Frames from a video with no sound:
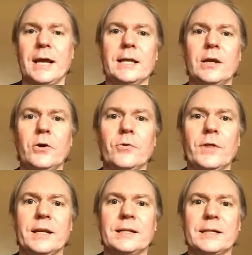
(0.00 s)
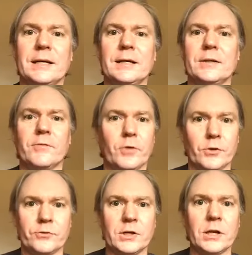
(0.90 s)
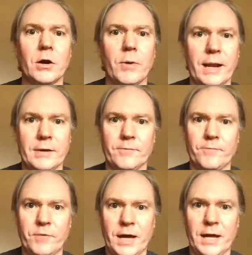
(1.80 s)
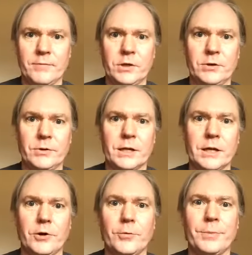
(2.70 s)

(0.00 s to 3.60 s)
I know that uh, the Vols did go eight and five a year ago,